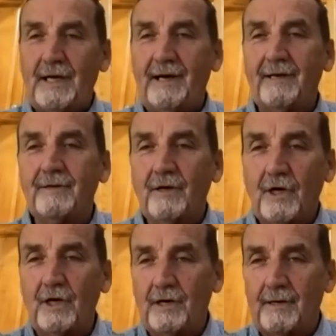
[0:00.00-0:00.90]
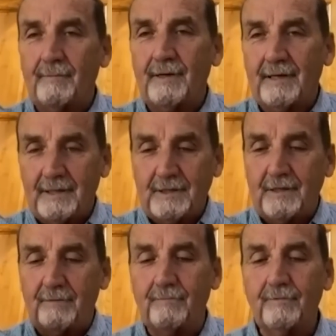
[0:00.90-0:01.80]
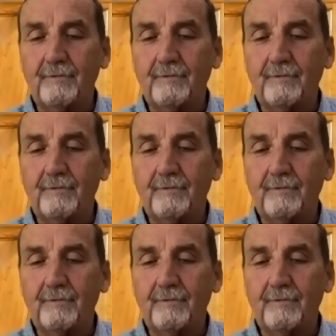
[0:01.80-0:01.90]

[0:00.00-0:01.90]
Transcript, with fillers: out to hug him and I said,